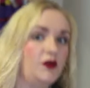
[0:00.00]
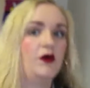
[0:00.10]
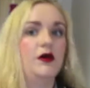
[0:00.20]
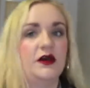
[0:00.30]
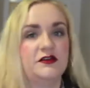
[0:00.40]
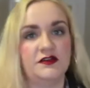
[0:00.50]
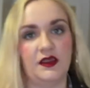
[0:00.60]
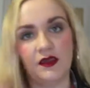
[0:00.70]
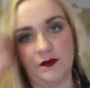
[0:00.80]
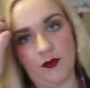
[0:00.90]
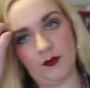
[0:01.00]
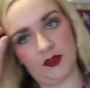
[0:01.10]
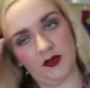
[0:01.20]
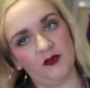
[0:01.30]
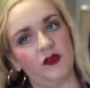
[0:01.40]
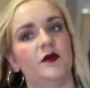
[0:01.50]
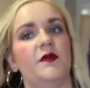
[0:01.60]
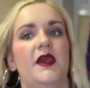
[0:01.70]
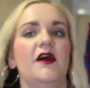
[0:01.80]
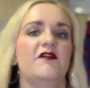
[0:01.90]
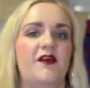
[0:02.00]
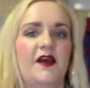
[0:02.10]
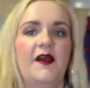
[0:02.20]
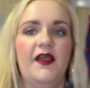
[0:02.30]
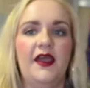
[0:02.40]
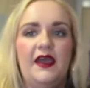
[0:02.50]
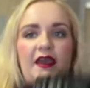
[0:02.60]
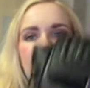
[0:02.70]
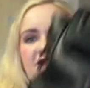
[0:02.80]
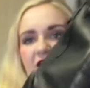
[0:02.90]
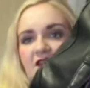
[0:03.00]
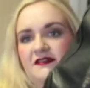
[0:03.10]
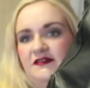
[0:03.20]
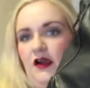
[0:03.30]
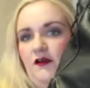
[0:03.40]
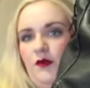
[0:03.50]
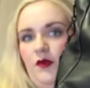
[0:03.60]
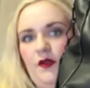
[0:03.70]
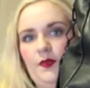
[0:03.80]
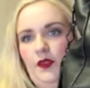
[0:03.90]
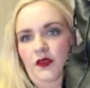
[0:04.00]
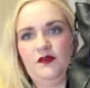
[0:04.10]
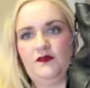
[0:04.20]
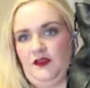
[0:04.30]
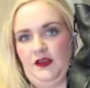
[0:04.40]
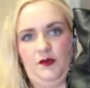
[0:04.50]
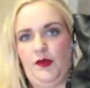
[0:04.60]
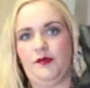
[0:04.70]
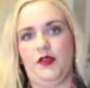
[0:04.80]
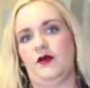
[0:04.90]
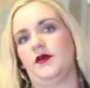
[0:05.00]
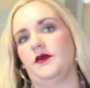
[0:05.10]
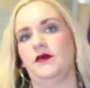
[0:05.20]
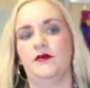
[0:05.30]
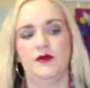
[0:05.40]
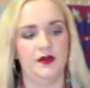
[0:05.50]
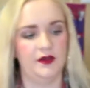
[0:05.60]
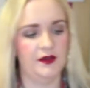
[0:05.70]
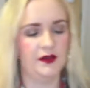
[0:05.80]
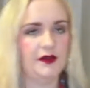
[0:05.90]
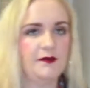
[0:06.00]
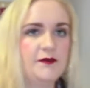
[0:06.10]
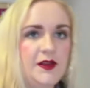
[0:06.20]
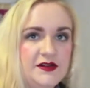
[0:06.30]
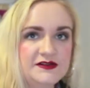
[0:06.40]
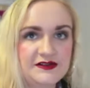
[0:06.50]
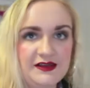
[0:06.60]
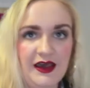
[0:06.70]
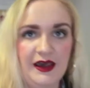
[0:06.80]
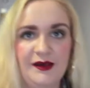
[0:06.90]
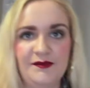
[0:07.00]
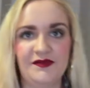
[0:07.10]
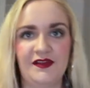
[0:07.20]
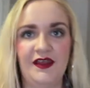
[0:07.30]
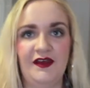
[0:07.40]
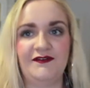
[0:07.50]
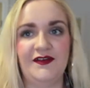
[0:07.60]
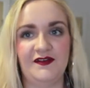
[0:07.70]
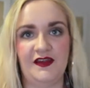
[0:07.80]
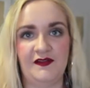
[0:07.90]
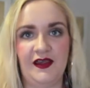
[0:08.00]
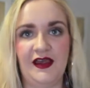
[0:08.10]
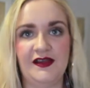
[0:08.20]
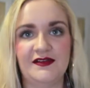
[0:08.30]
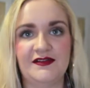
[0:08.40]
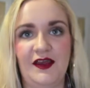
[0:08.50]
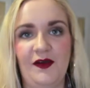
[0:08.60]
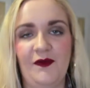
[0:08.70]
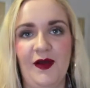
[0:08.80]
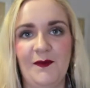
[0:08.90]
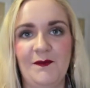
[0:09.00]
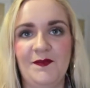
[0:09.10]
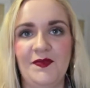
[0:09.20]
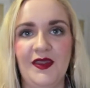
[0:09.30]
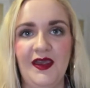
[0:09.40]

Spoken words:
not actually probably going to show you in the outfit, is this Zara one that you'll have seen on my blog millions of times if you've seen that. So